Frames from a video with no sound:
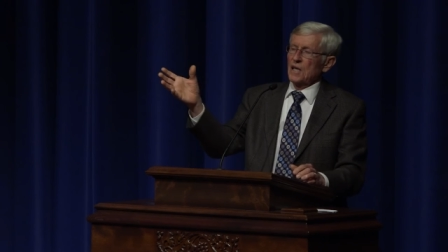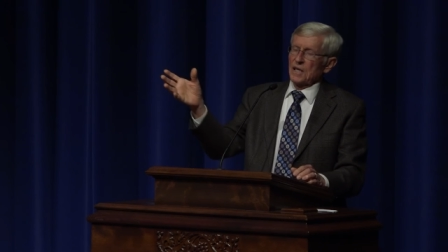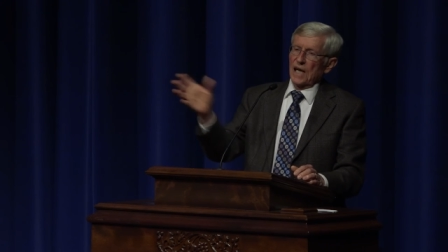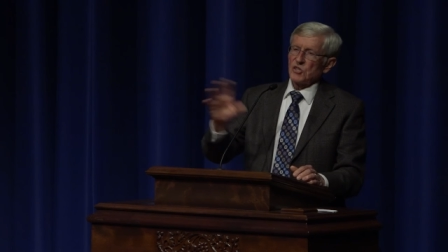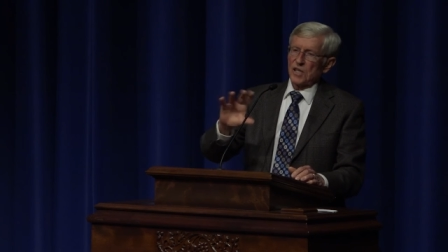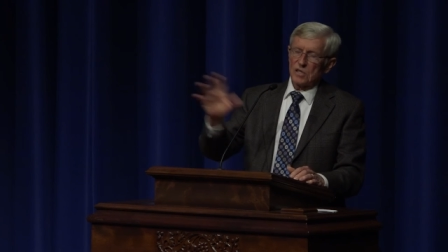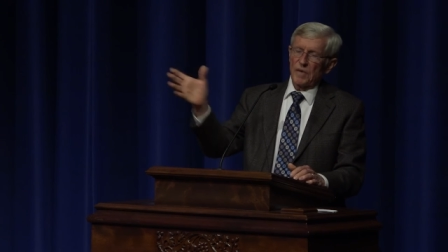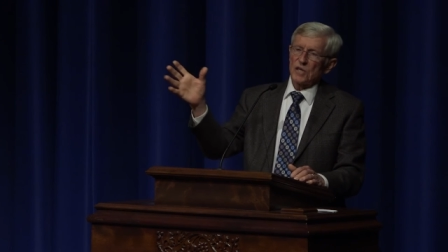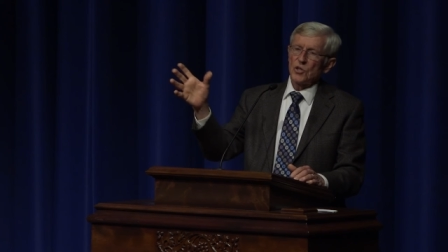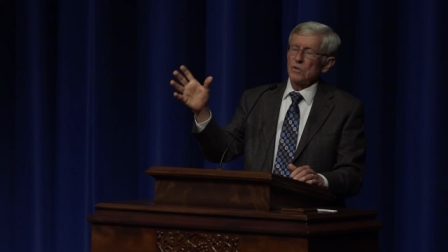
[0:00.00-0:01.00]
That says
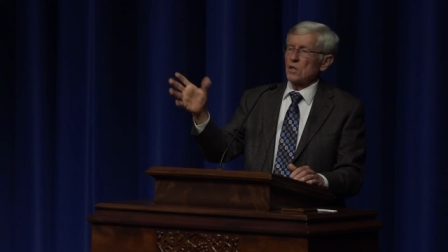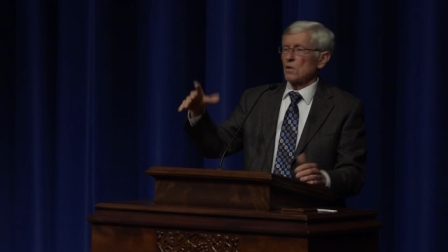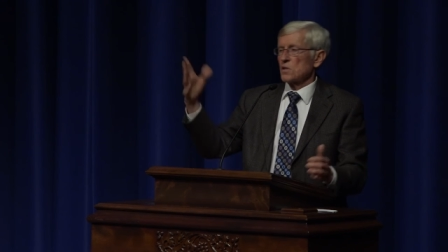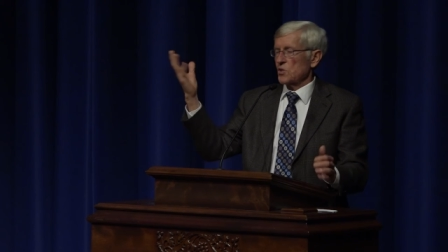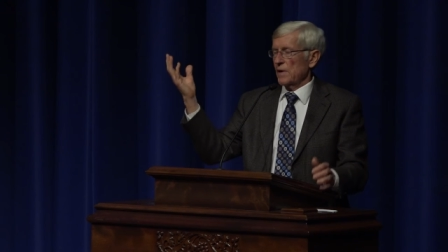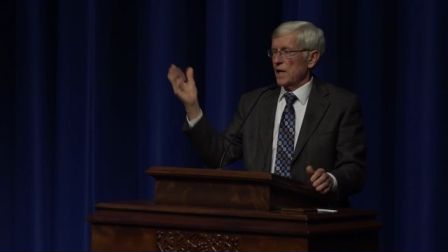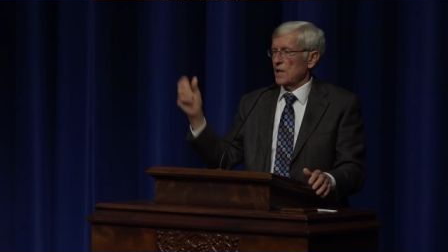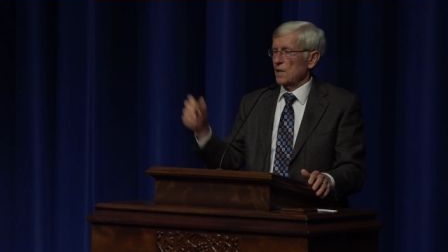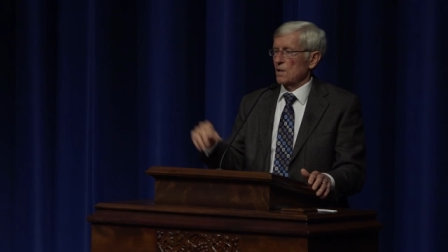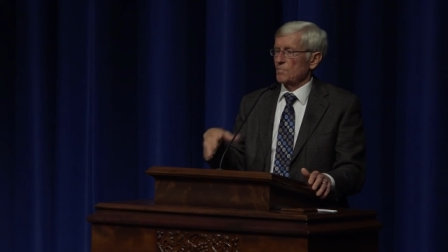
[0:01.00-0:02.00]
about two-thirds are out
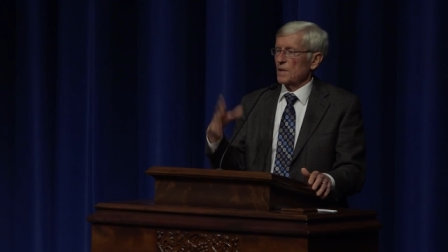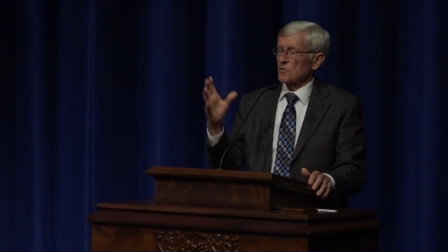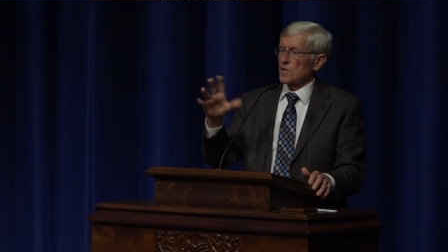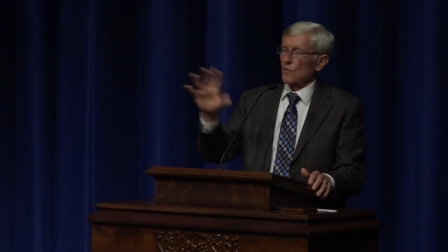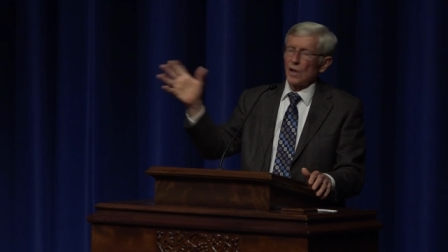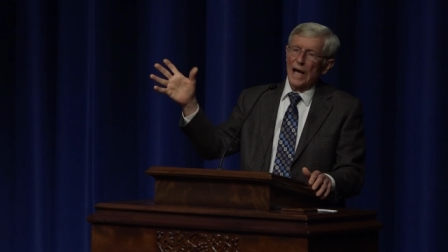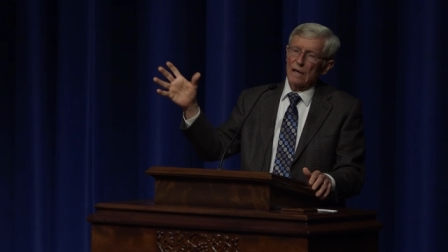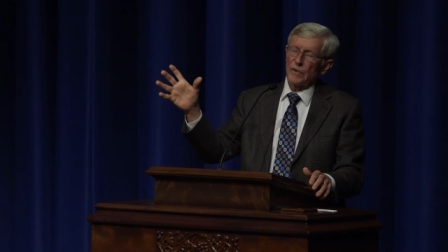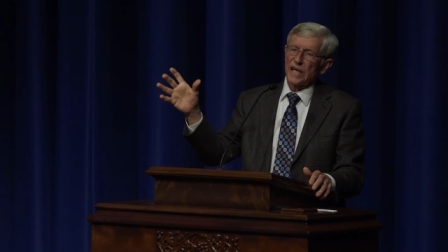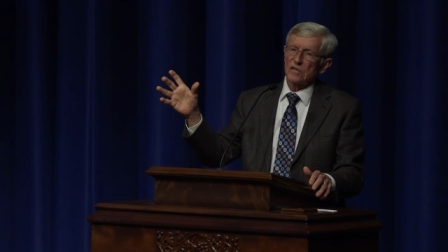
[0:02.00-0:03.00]
here, and people say, well, how
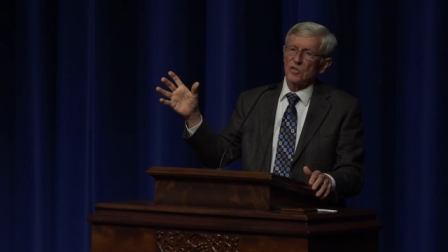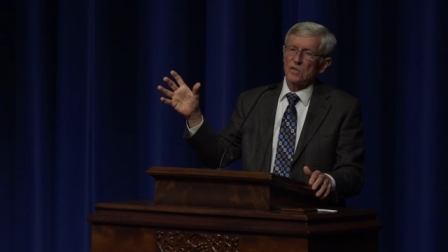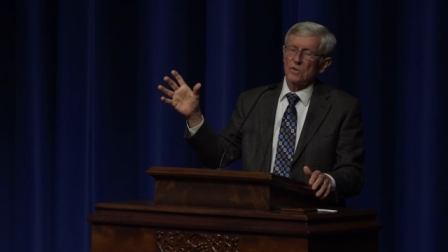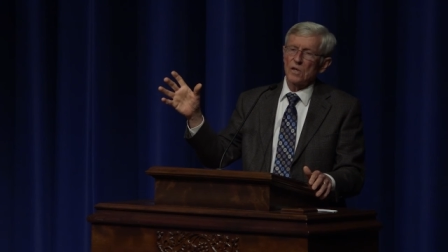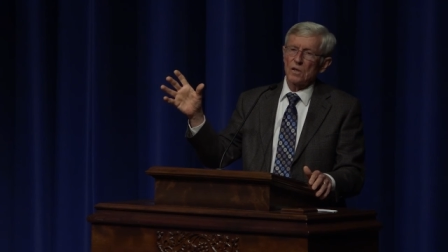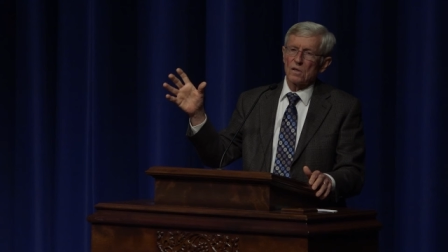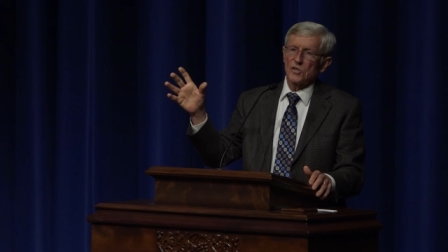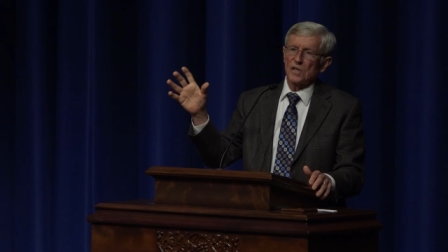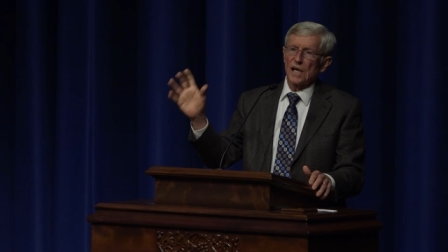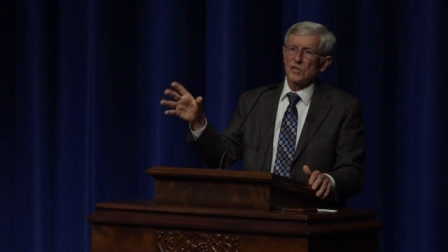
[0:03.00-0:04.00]
do we get the
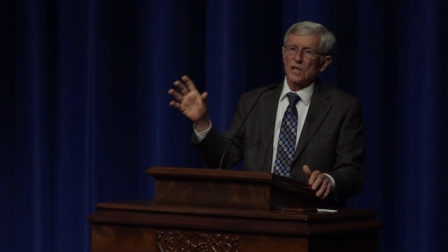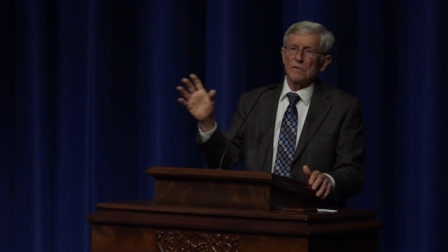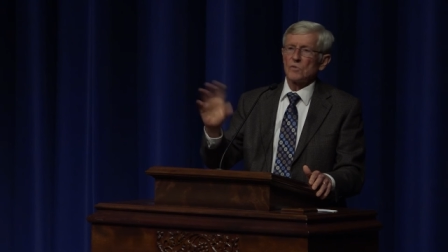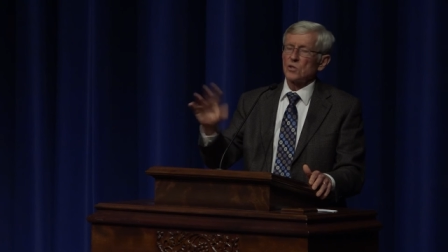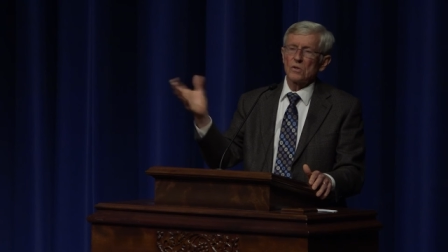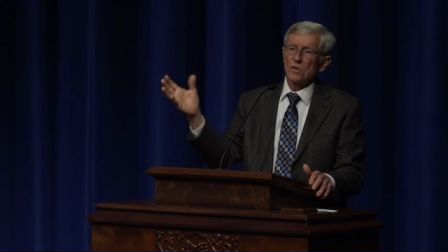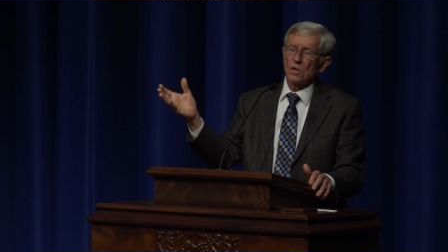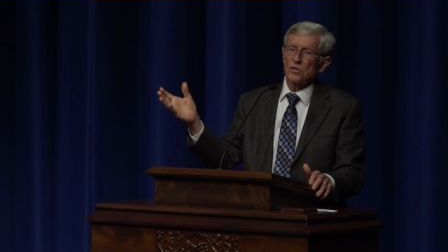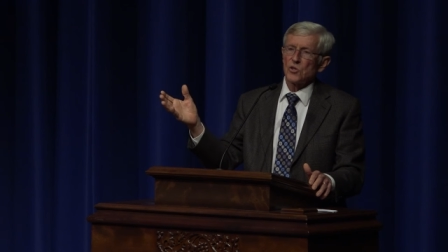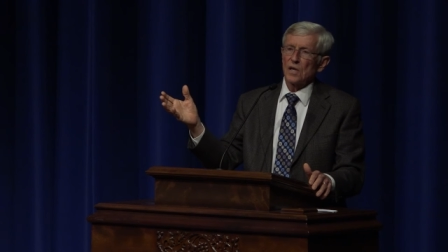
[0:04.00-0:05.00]
two-thirds? And I say, the
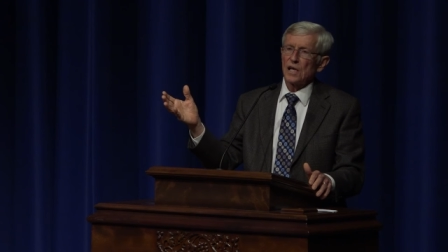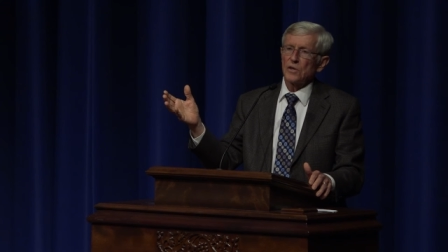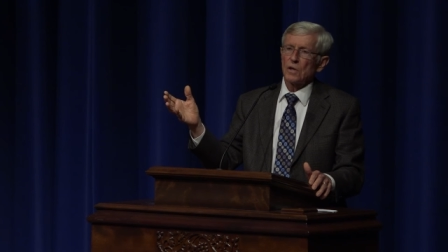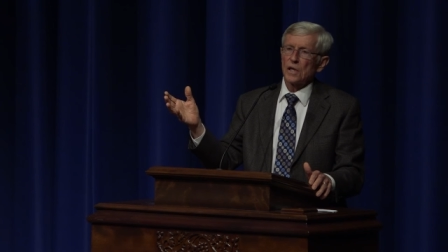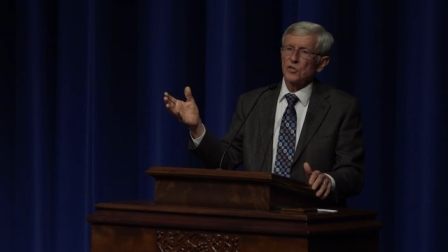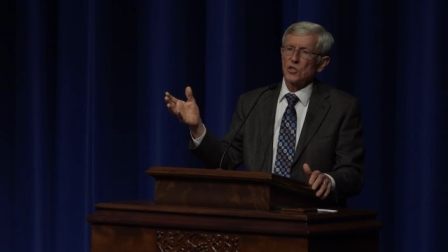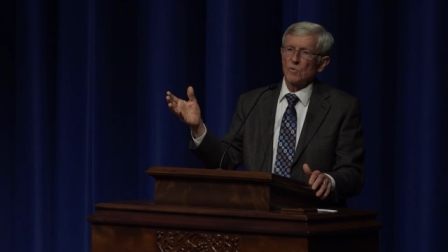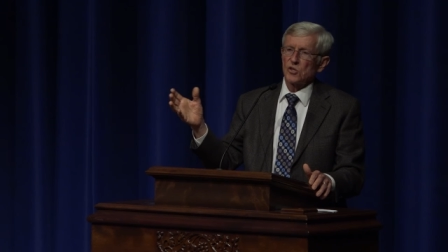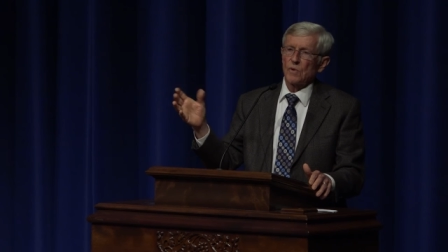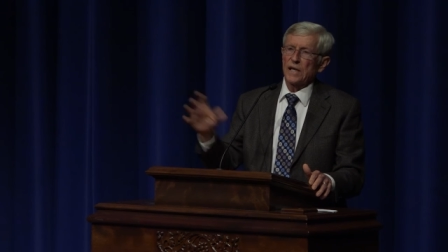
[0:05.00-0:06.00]
two-thirds are not your
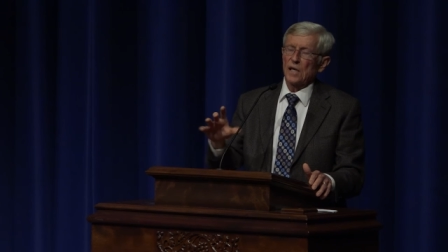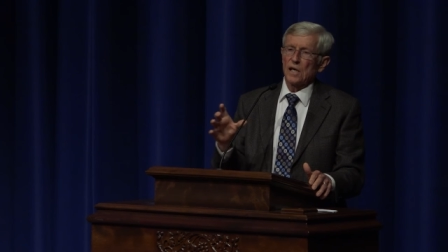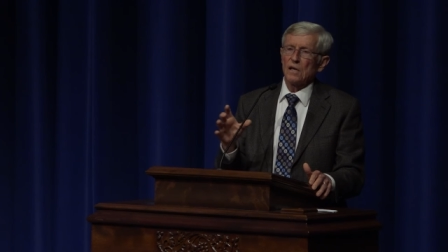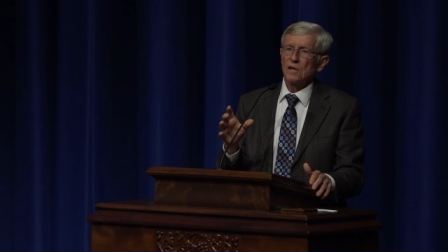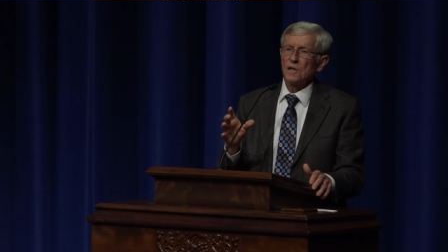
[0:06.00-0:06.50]
customers right now.